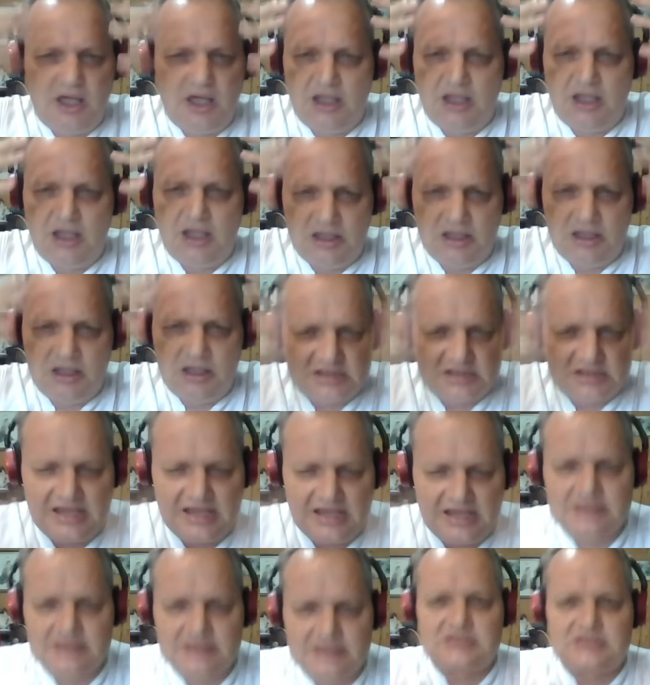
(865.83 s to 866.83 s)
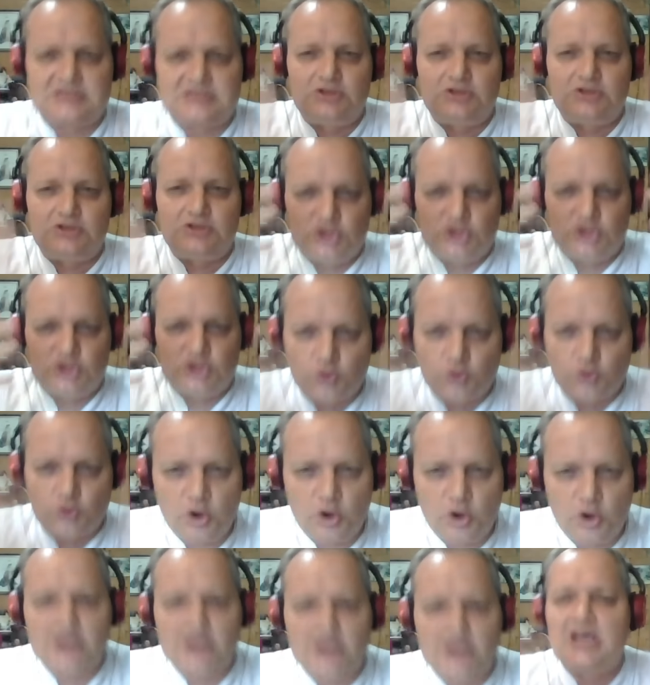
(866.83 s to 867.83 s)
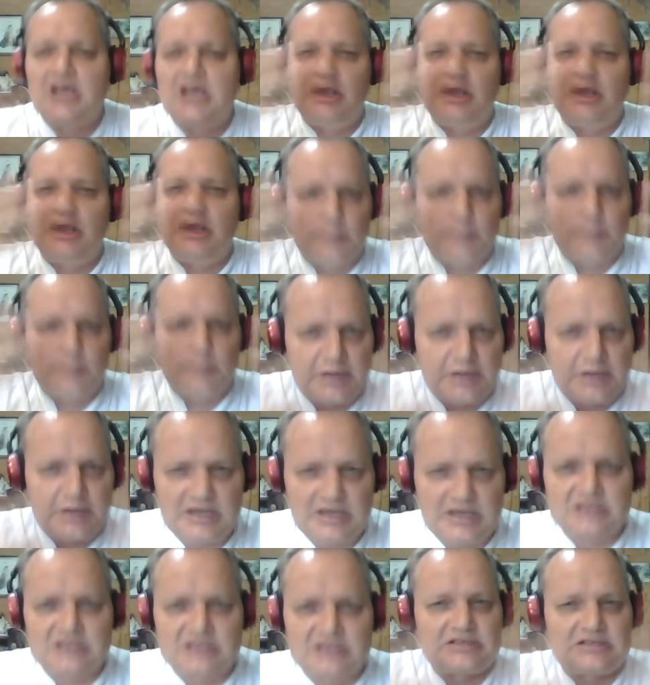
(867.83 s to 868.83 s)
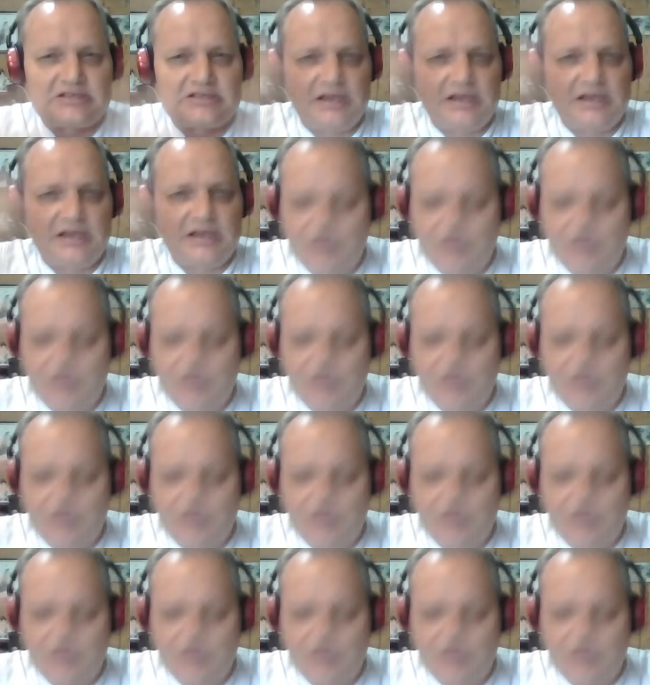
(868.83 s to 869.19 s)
intense joy and peace and